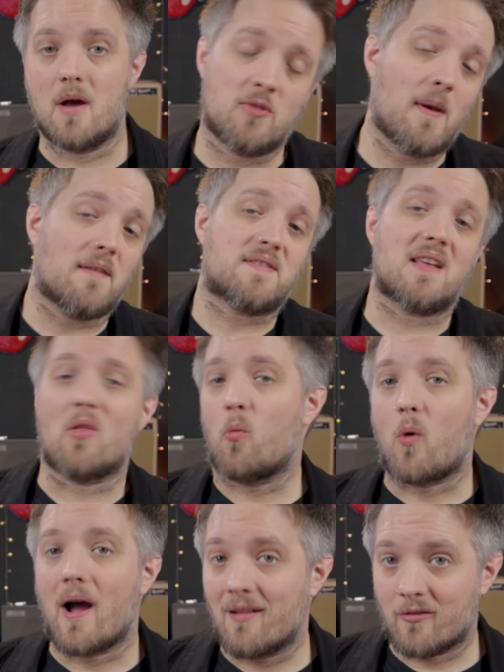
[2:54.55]
So you may have seen the
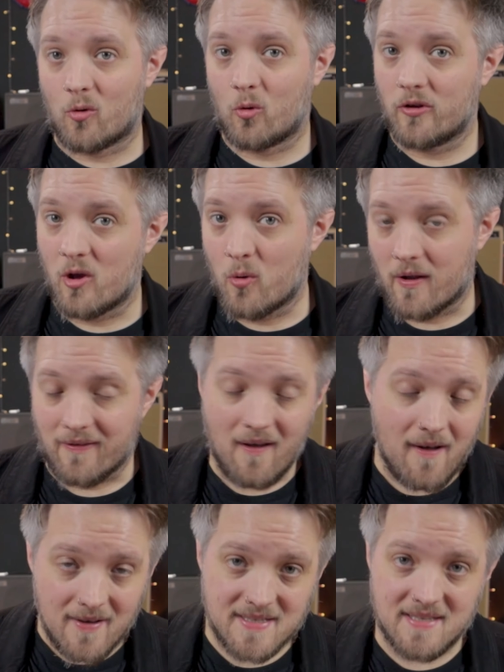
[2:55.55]
Wylde Audio
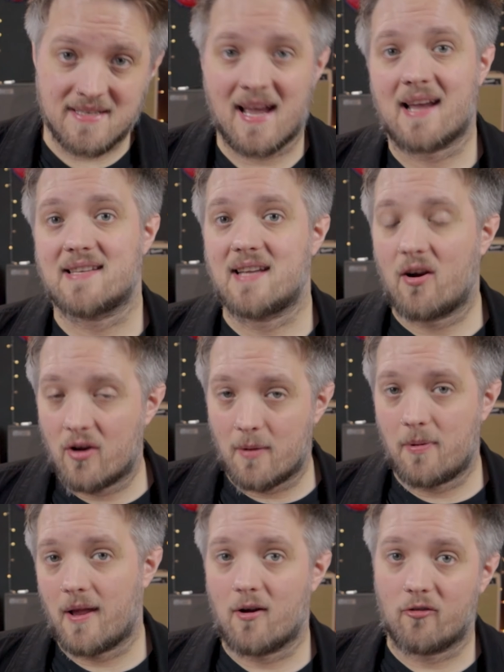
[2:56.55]
guitars that Zakk is currently
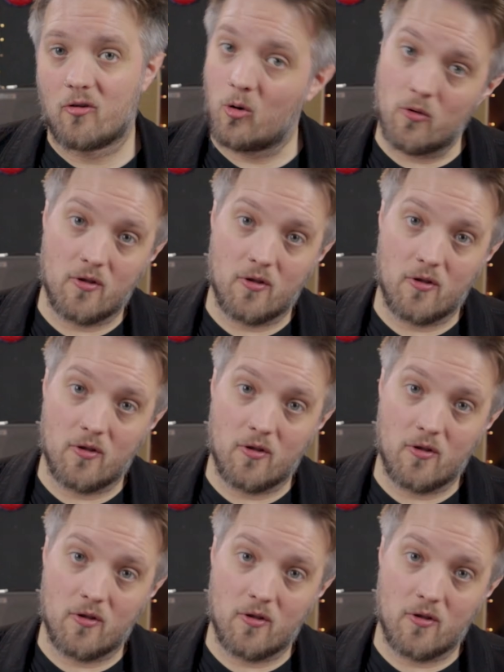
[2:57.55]
playing on tour.